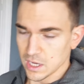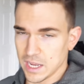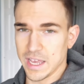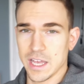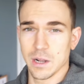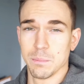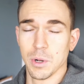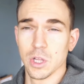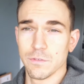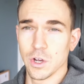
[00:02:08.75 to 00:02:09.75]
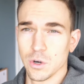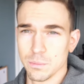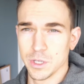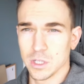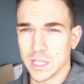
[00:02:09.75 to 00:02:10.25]
I had a bowl of
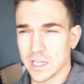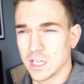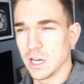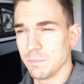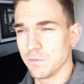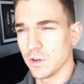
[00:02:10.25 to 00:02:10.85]
oatmeal, like a cup of